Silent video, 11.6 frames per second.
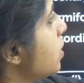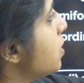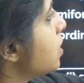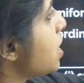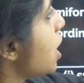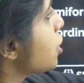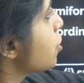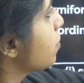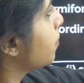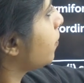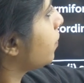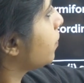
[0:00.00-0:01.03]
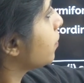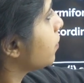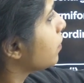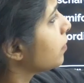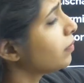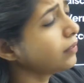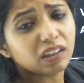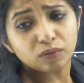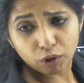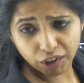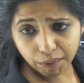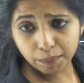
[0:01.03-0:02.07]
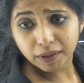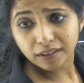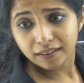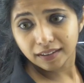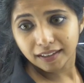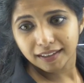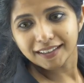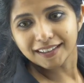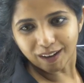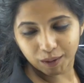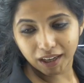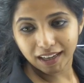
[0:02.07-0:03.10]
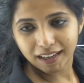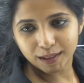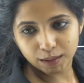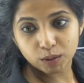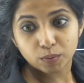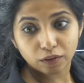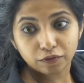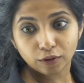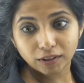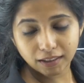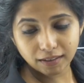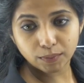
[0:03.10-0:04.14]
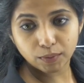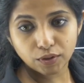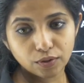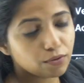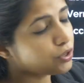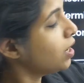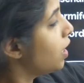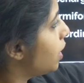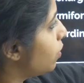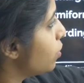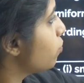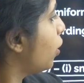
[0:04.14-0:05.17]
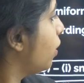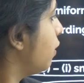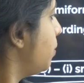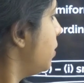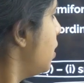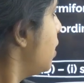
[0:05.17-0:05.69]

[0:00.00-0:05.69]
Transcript: is this dash? Water vapor. Okay. These were the 4 things that were used. It was water vapor.